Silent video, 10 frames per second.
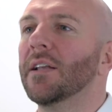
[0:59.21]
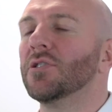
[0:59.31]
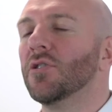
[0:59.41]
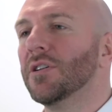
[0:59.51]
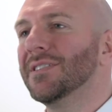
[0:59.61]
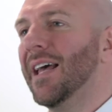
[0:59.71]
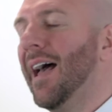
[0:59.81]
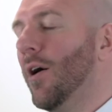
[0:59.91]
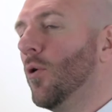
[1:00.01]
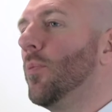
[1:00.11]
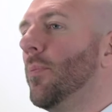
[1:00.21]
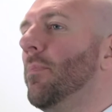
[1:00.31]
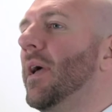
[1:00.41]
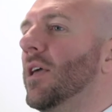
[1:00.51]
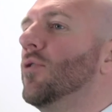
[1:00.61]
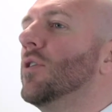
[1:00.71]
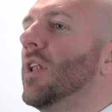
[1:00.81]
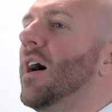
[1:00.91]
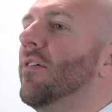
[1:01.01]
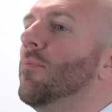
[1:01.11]
and start to help make
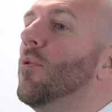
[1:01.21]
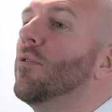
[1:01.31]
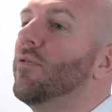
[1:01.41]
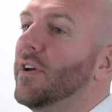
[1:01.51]
your life more